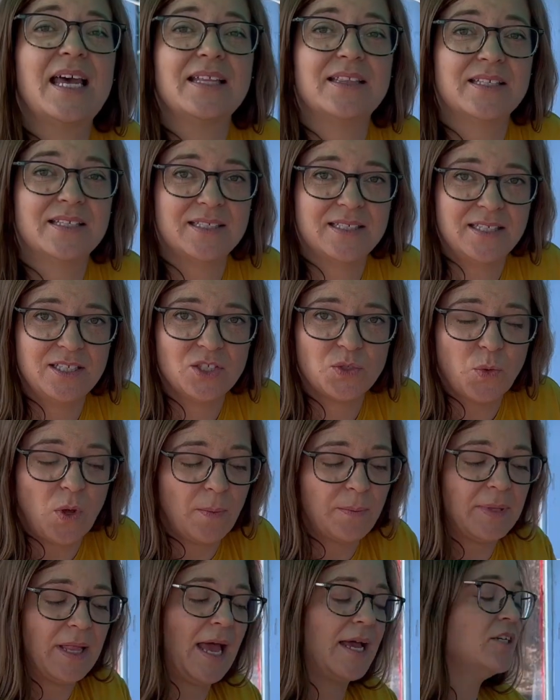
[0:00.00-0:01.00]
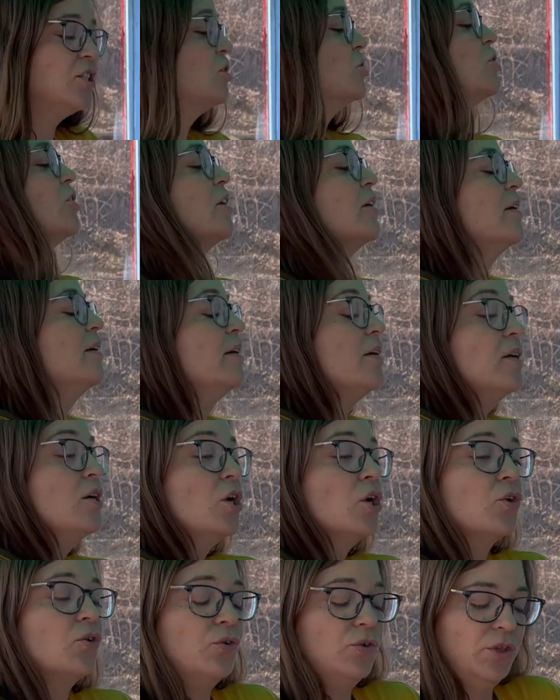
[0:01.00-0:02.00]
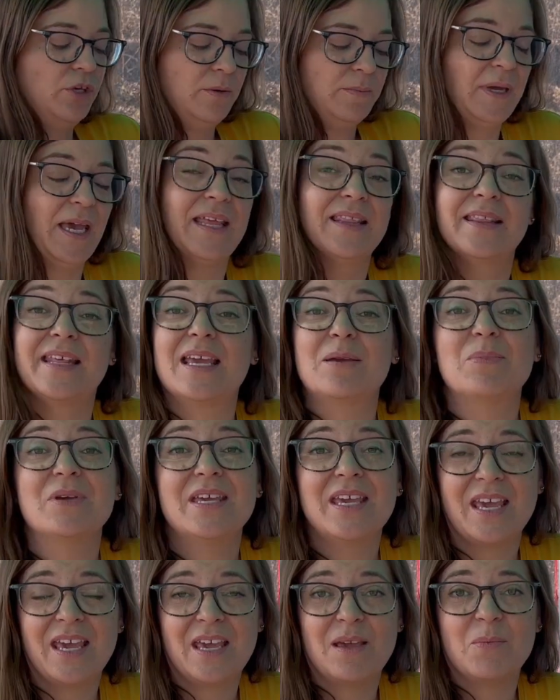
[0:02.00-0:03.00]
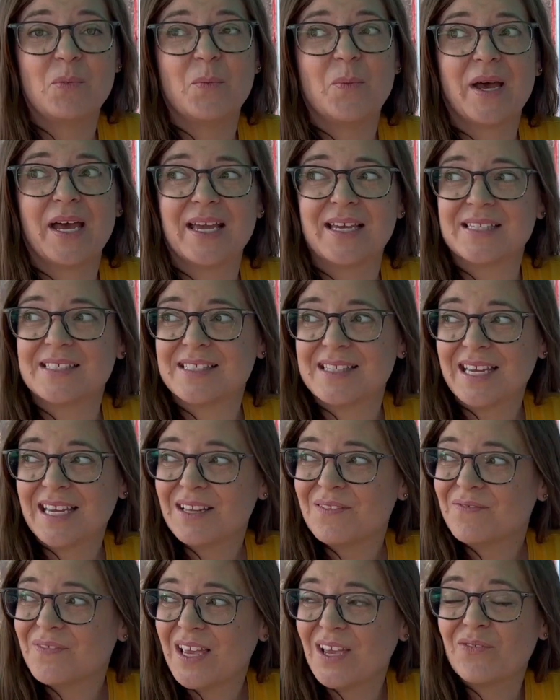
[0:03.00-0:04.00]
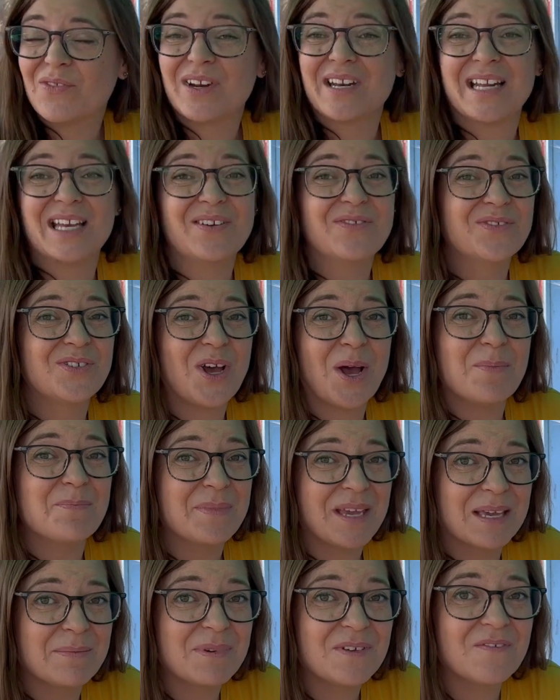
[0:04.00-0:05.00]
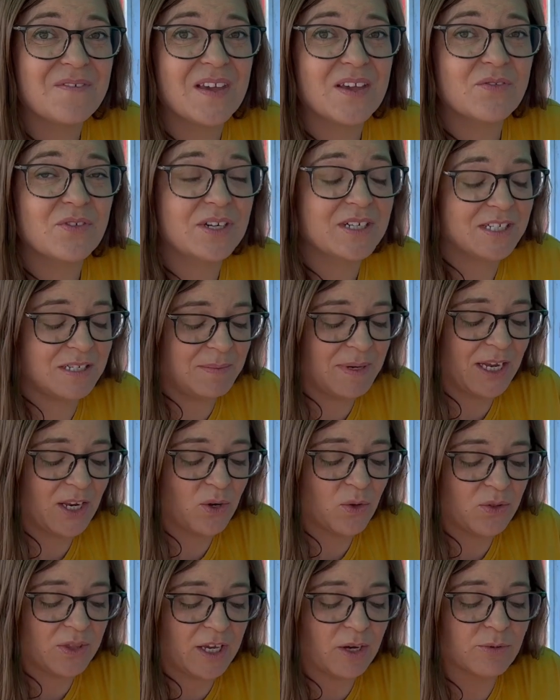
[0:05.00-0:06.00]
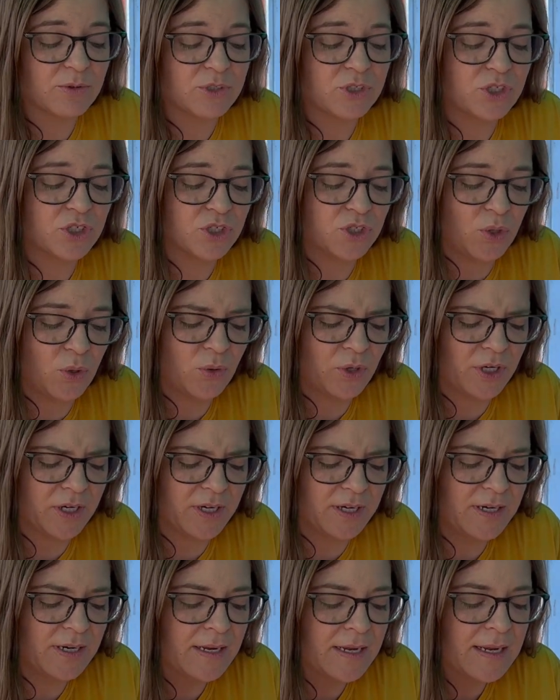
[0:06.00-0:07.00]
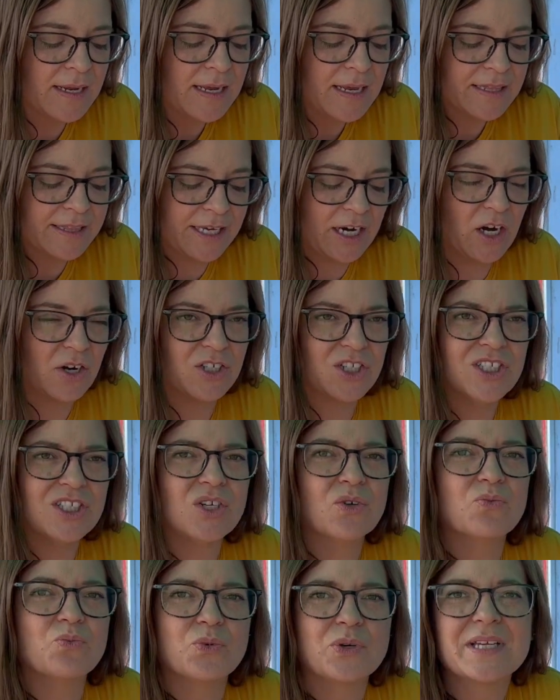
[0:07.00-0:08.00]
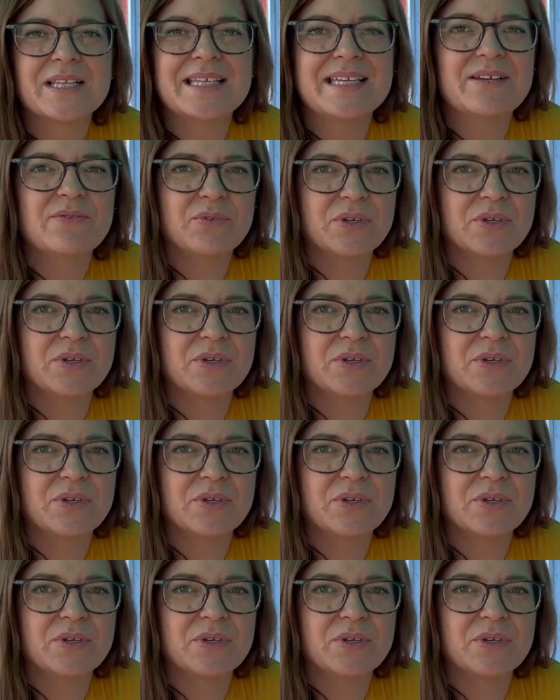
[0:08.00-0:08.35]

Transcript: at the seed swap last year, grew them, and they became my second favorite, if not maybe favorite tomato. They were so good. They're just a really,